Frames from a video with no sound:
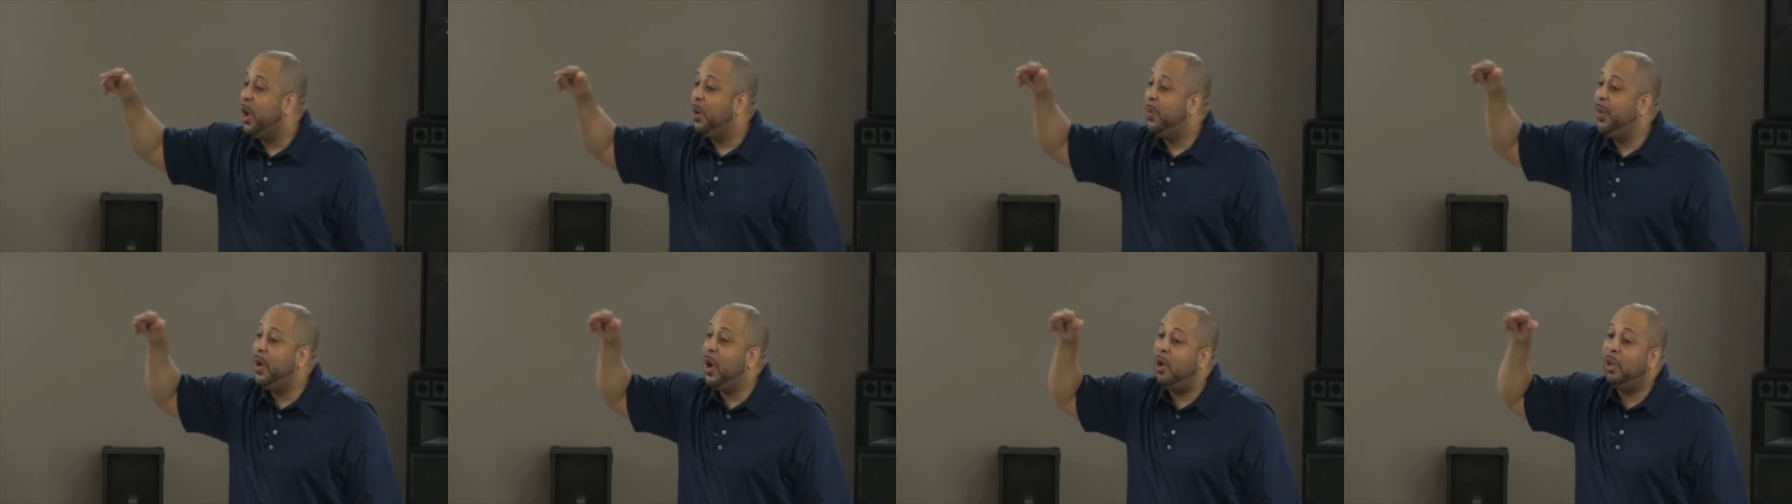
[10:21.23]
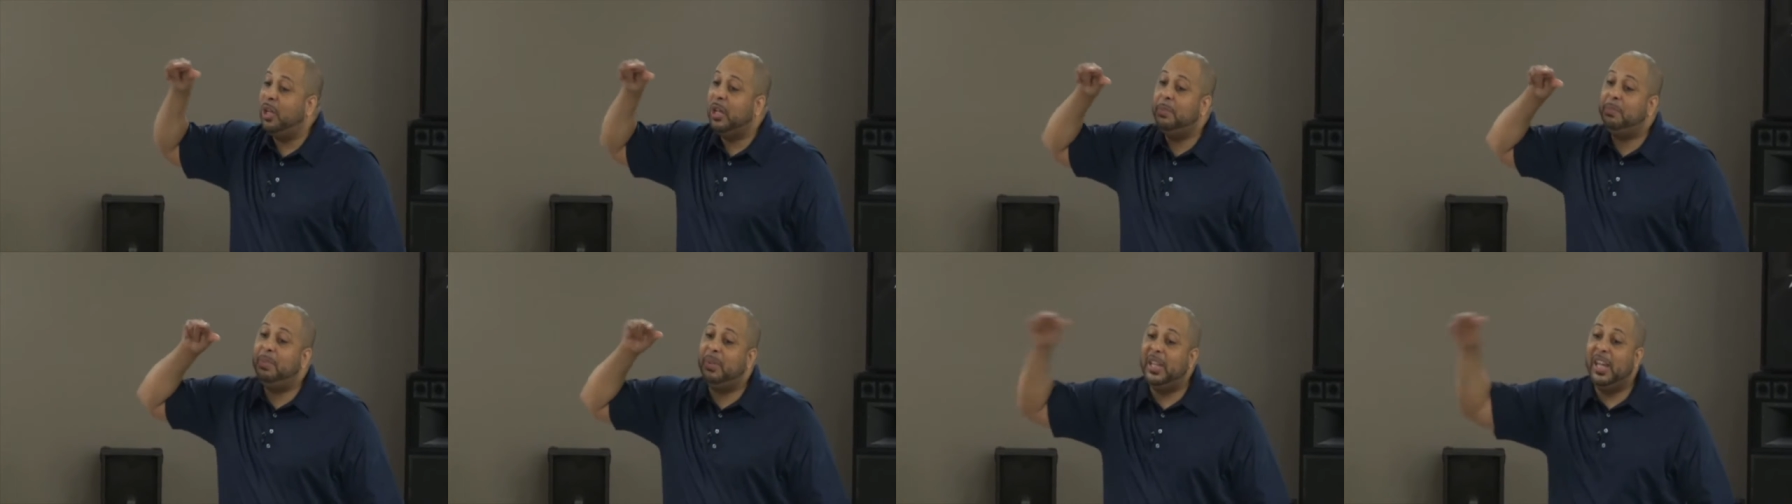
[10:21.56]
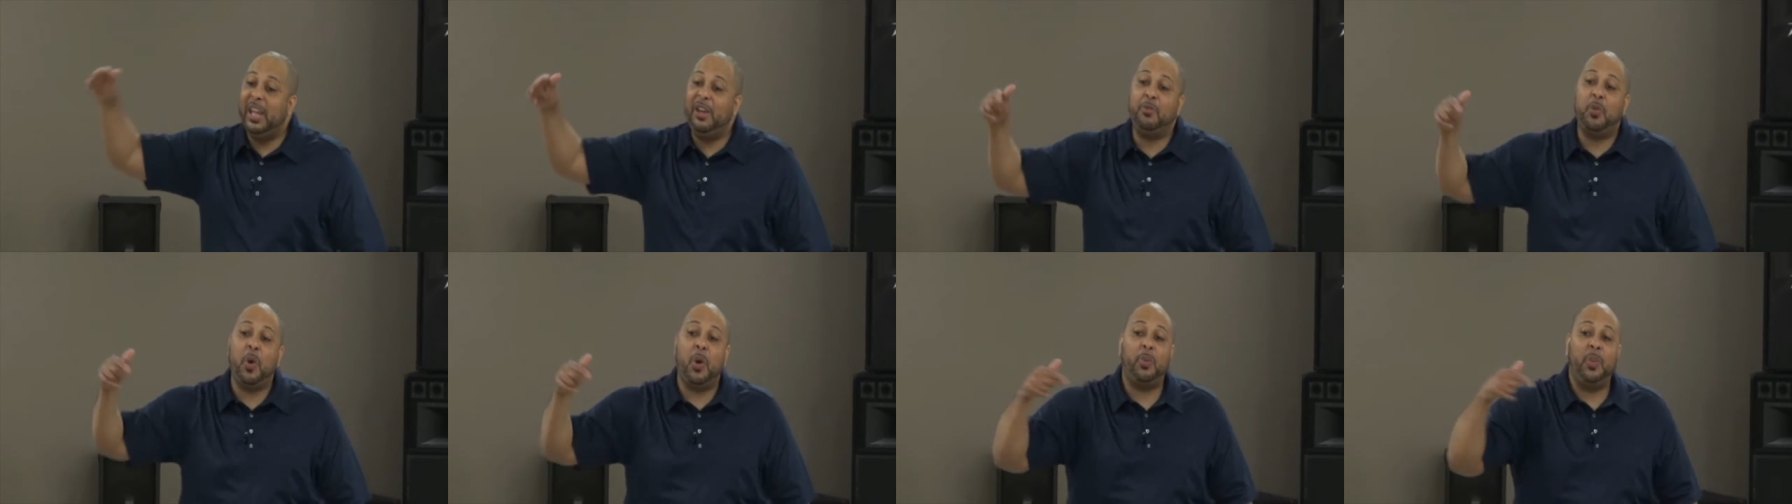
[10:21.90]
We only
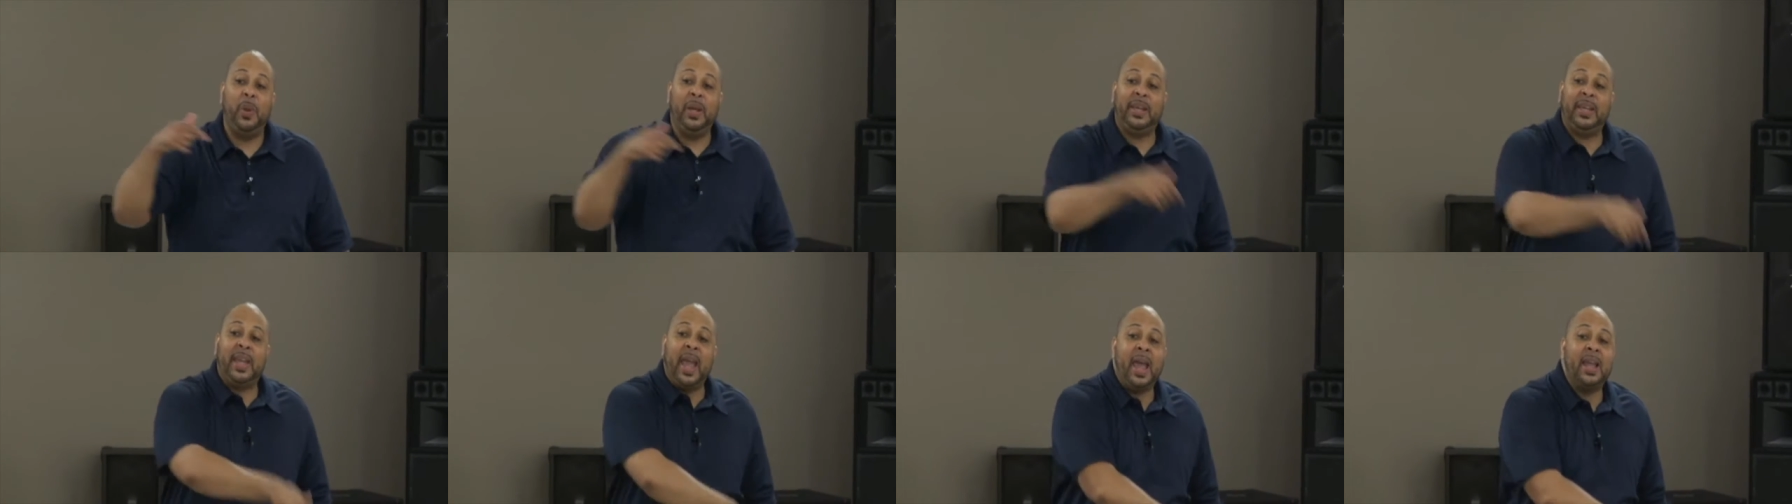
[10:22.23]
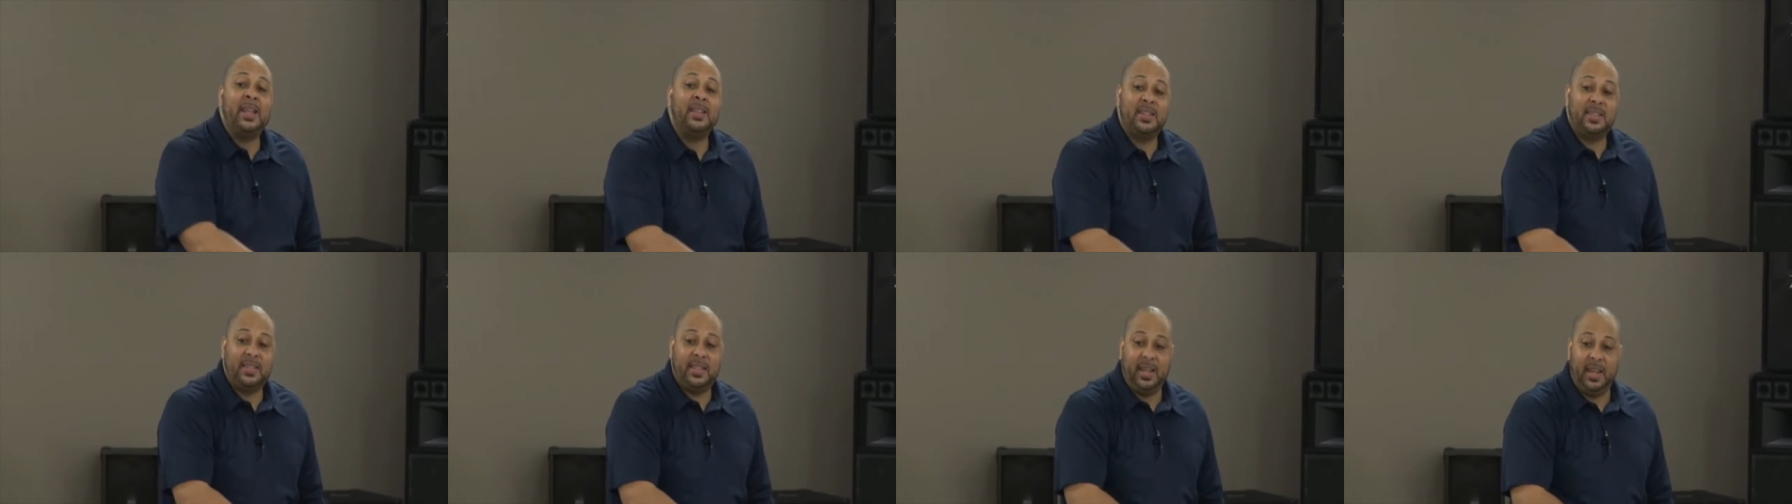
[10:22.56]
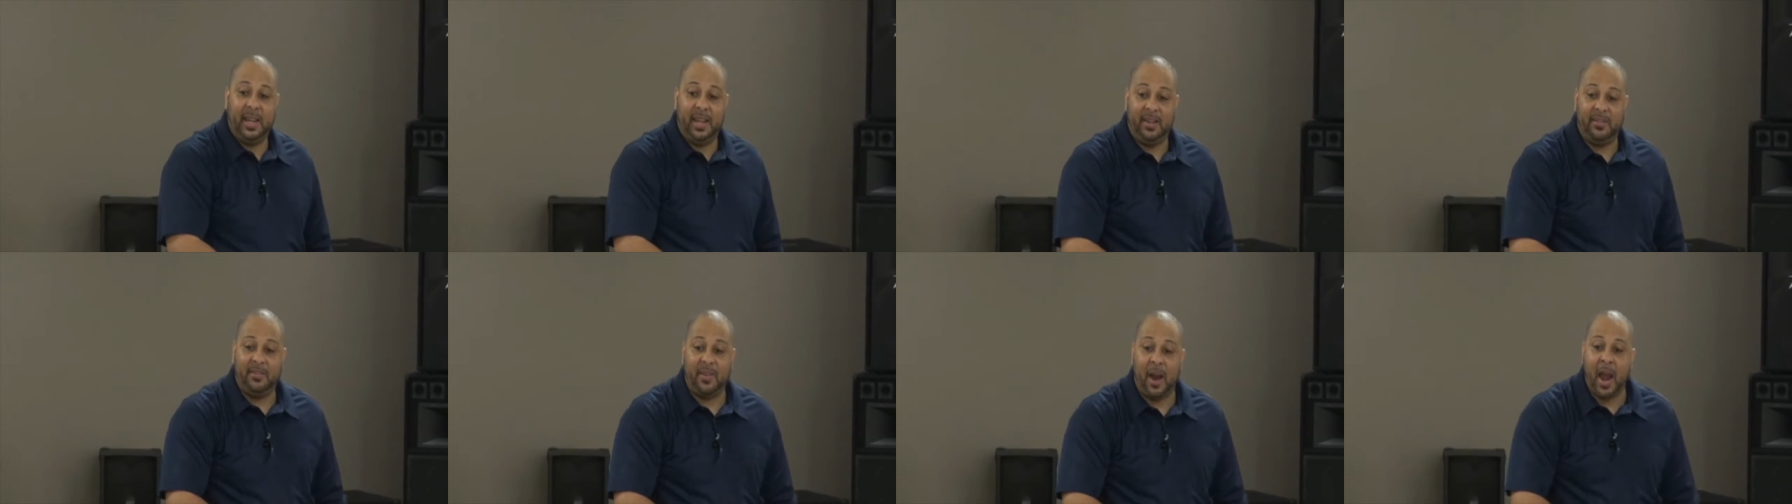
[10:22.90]
believe what we can
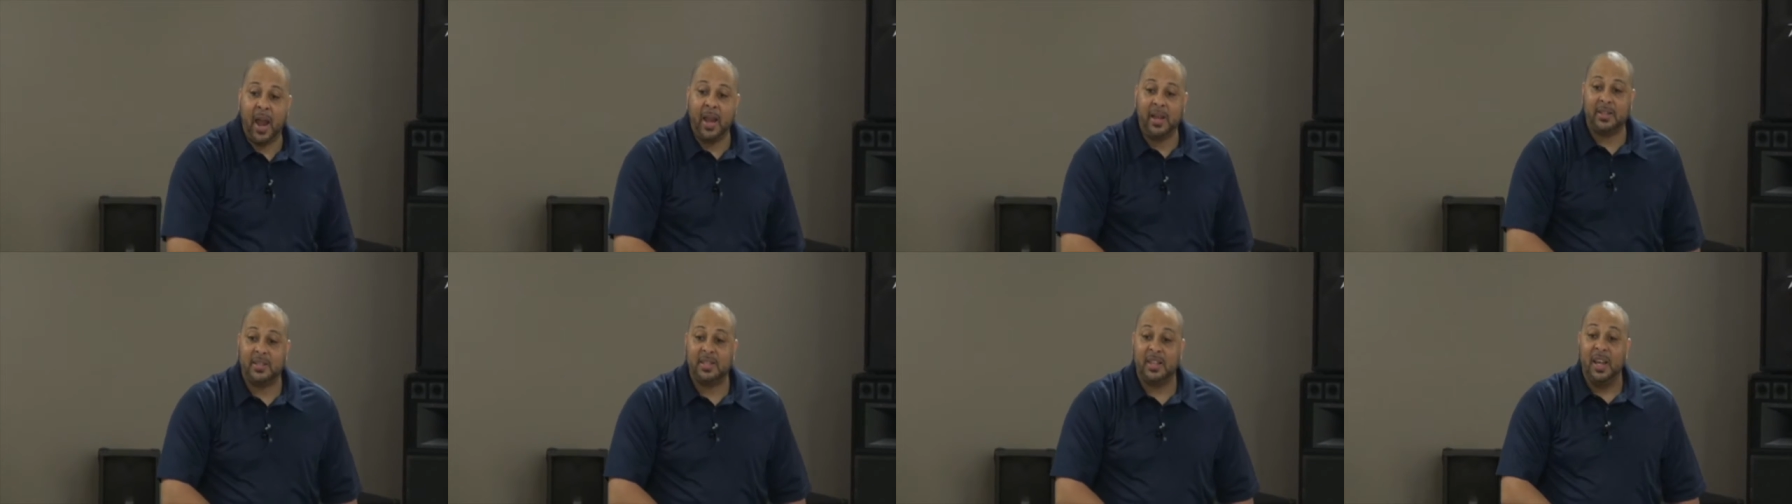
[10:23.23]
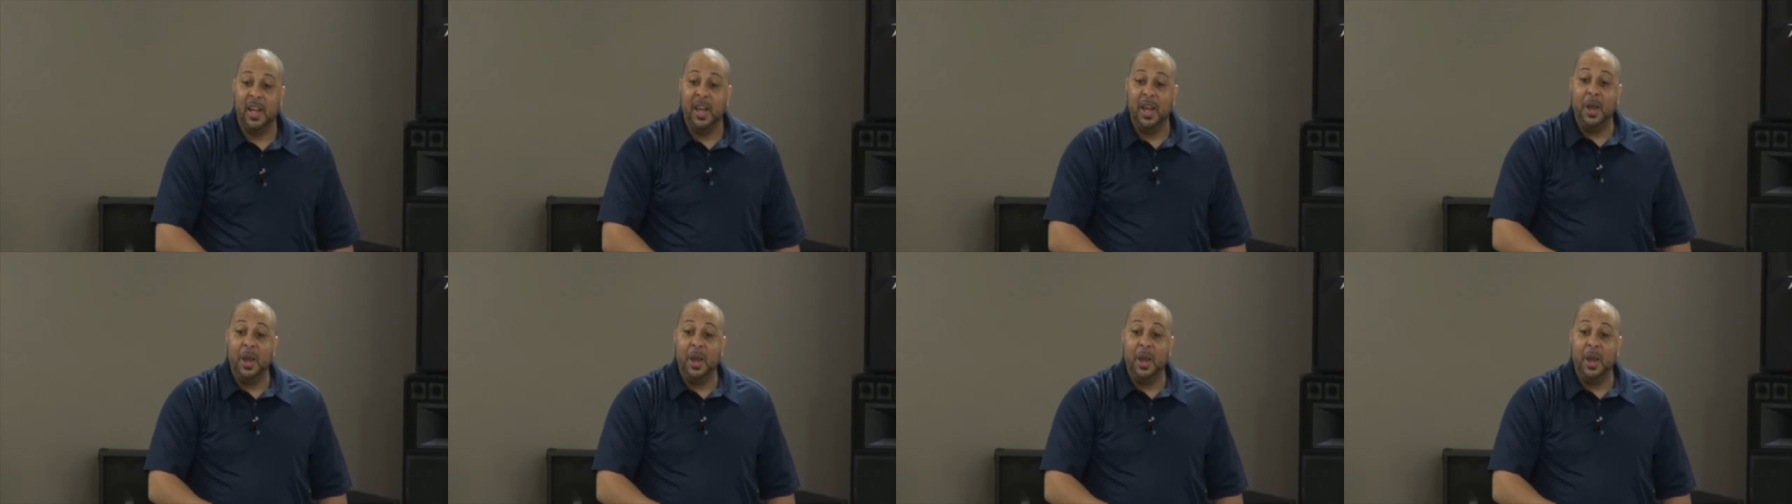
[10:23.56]
see, right?